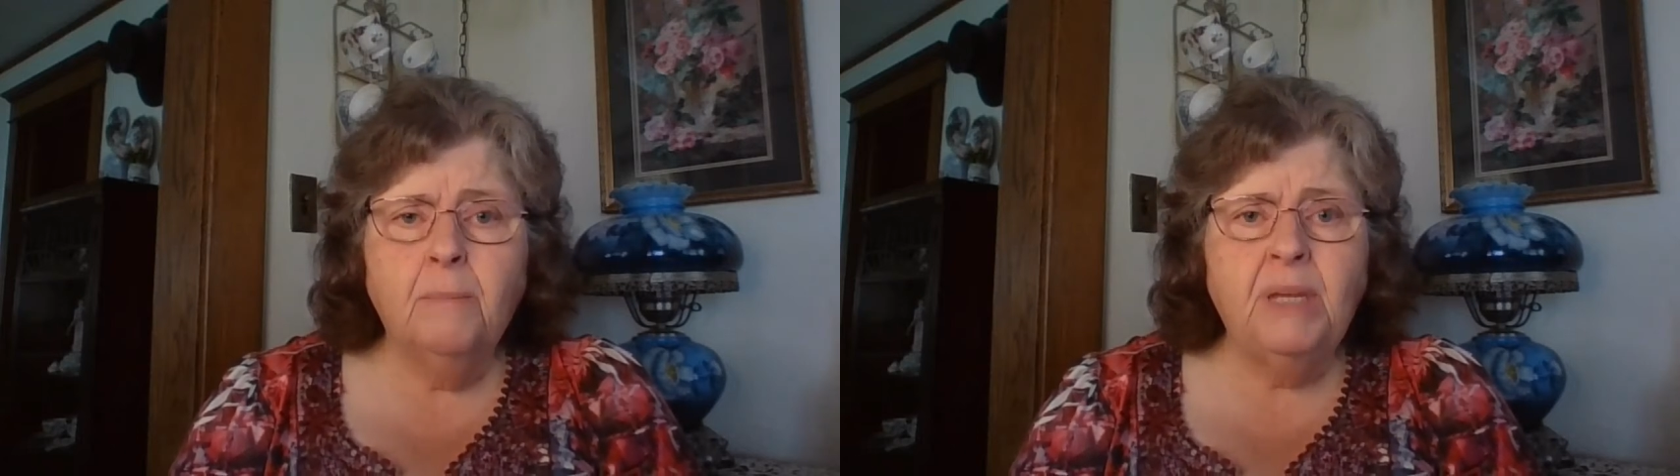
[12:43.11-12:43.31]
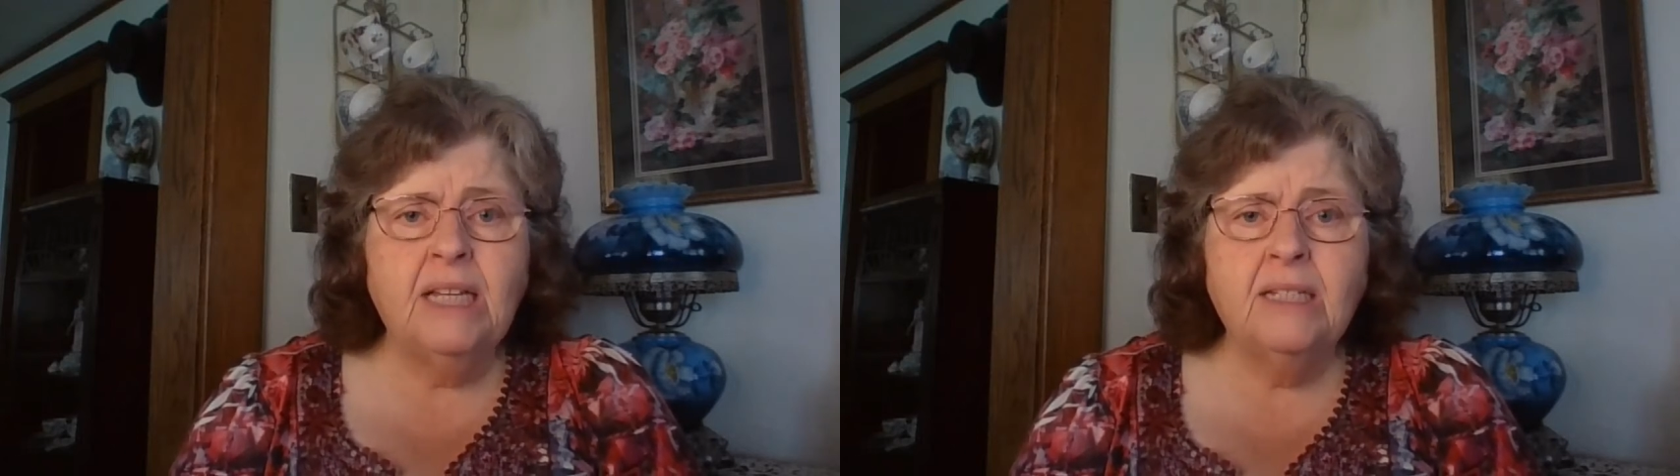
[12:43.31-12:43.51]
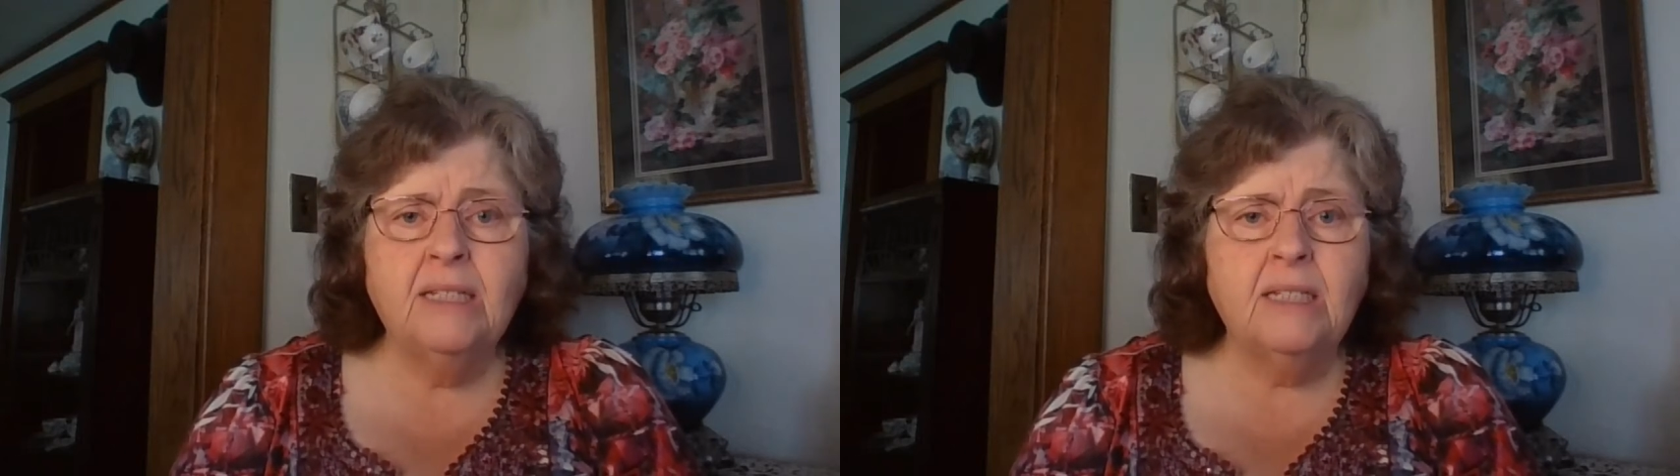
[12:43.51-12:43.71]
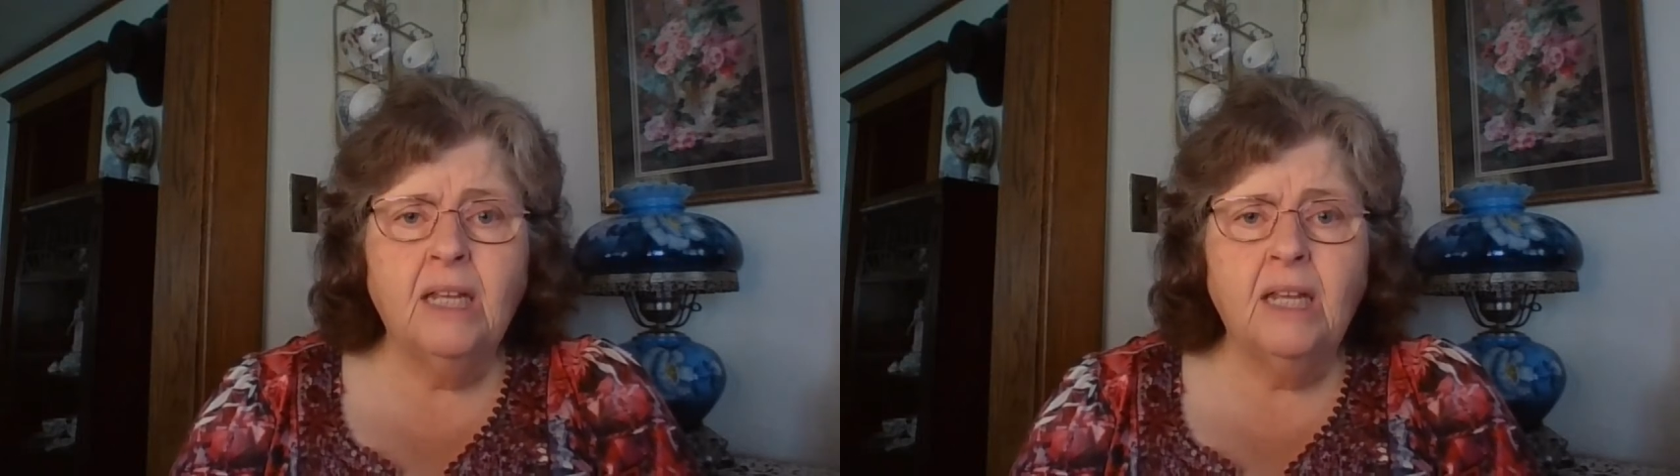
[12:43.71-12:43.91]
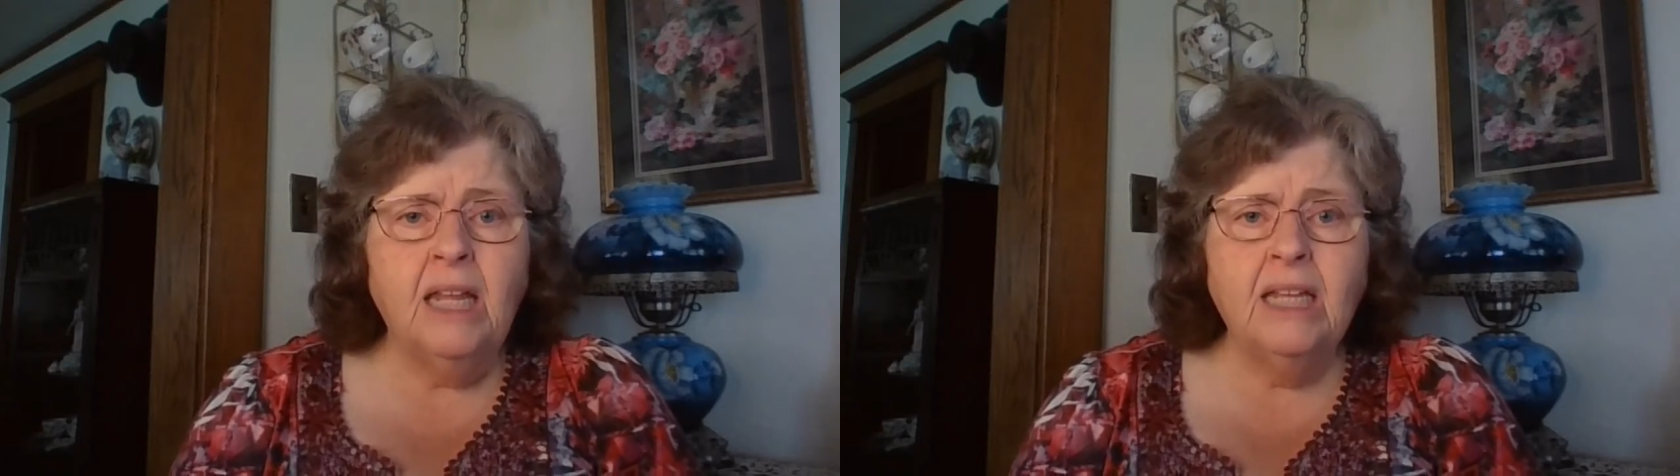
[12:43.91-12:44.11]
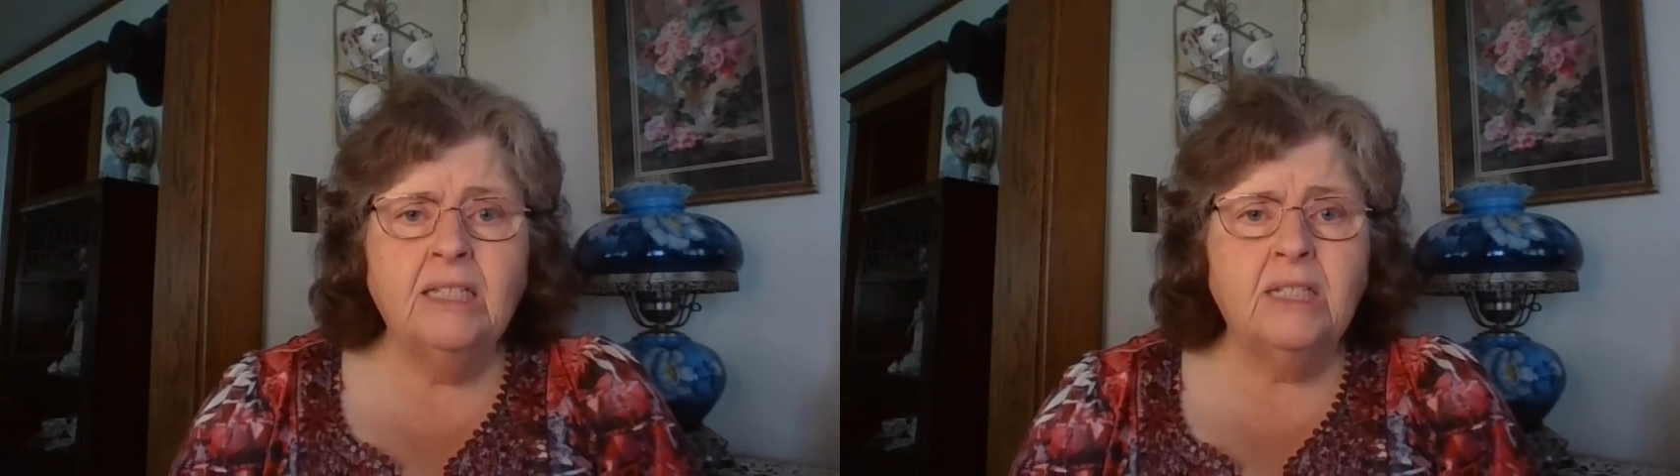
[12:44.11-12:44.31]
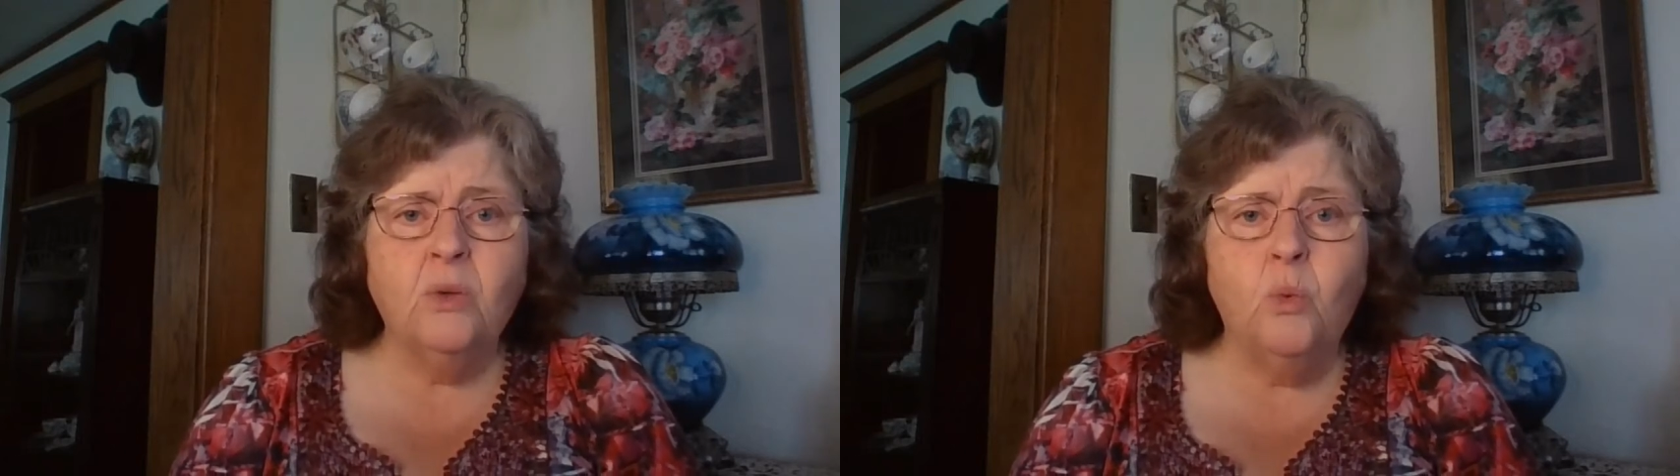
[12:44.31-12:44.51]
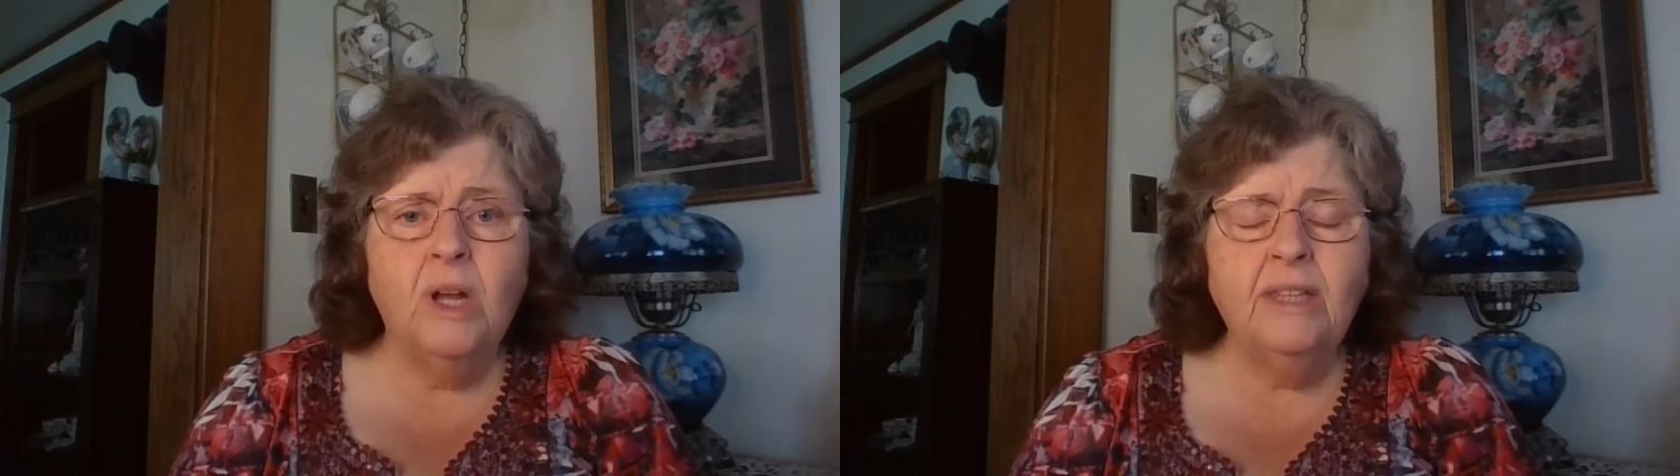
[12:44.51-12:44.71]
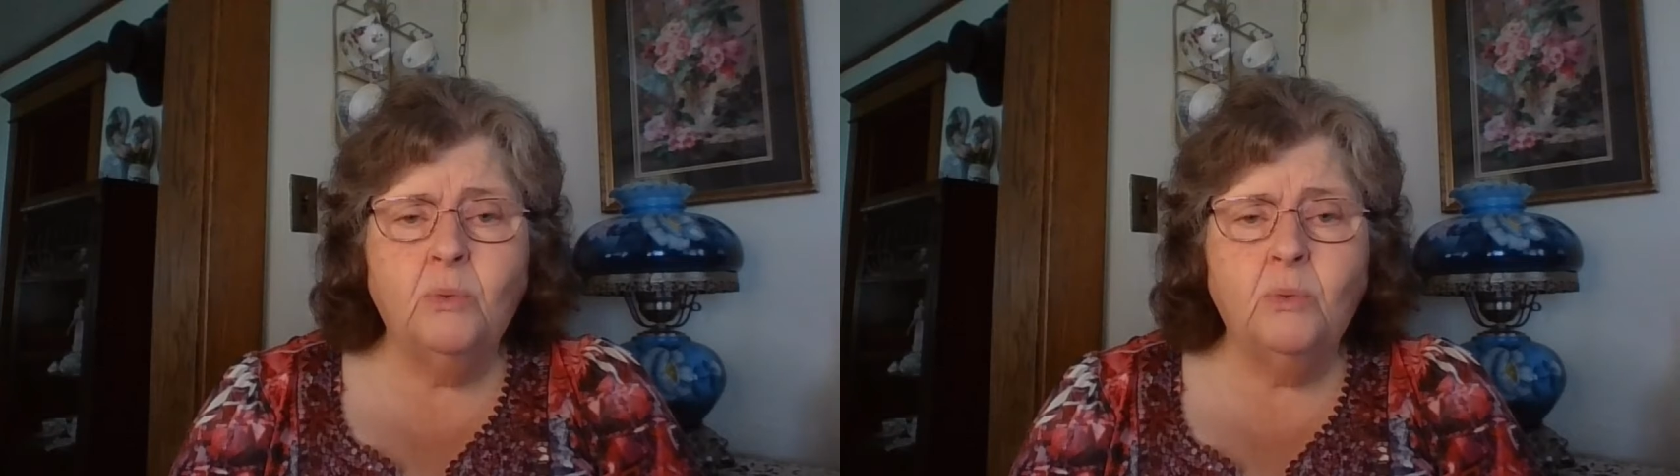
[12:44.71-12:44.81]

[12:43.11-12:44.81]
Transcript: because it's the one